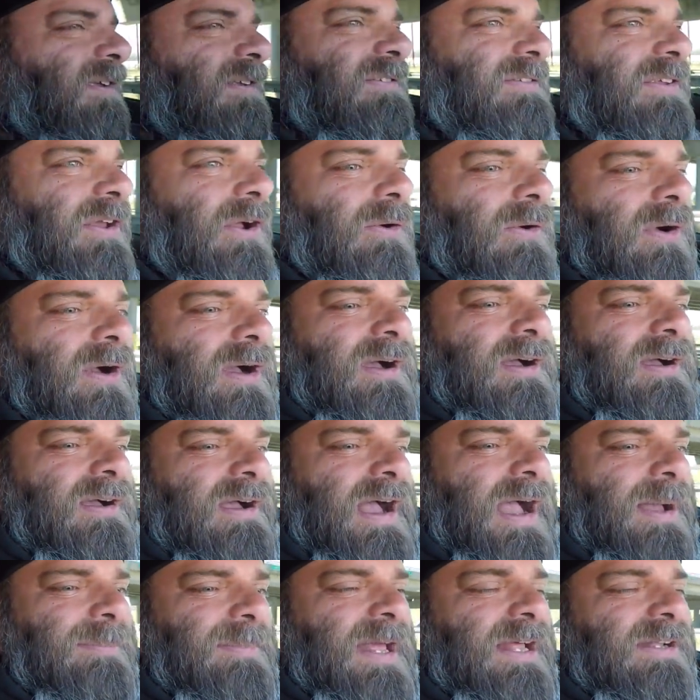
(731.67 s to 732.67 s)
so
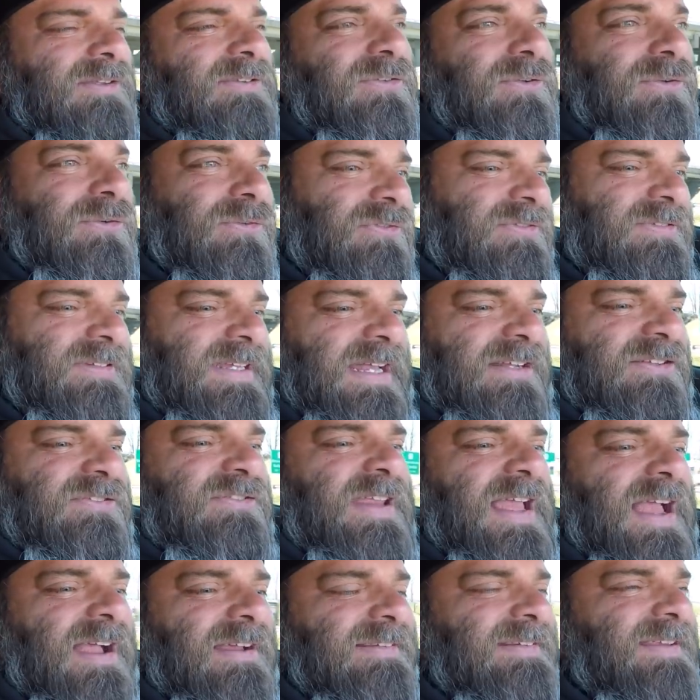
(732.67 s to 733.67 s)
I'm not too
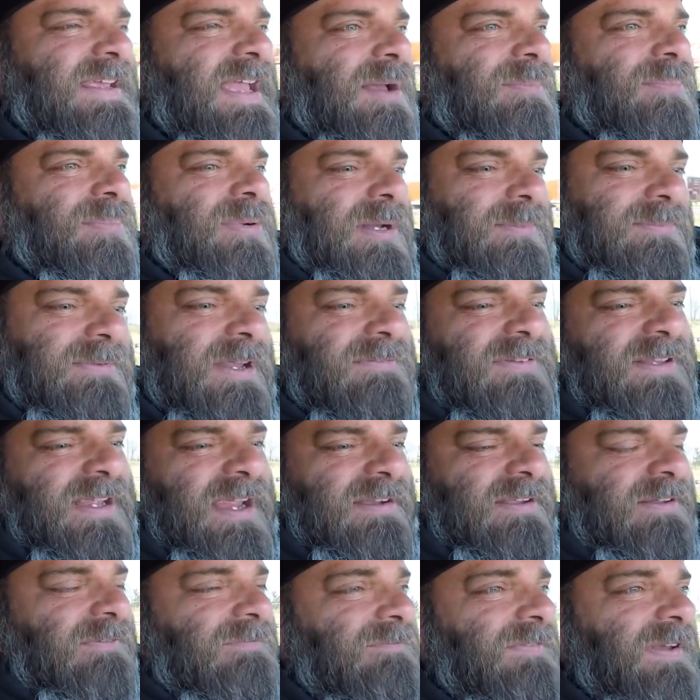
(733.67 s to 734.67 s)
sketched out yet, but I'm
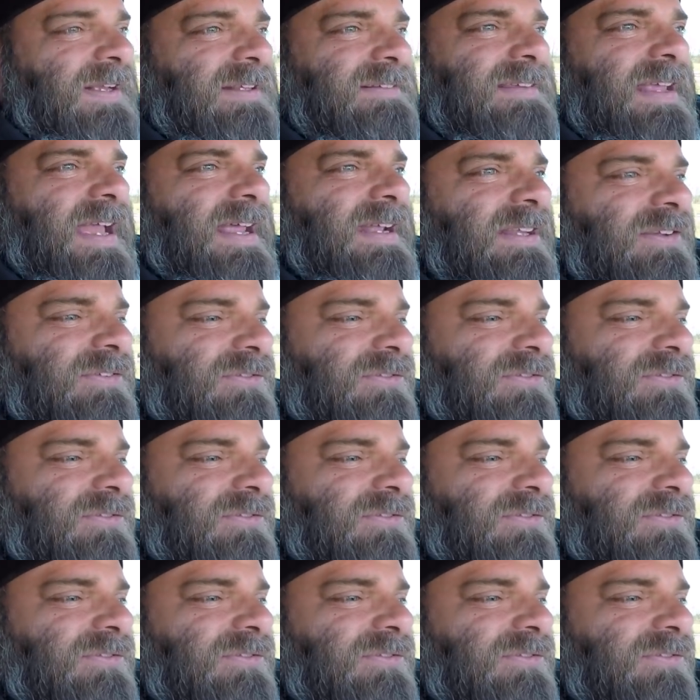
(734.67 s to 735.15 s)
definitely going to have to fix that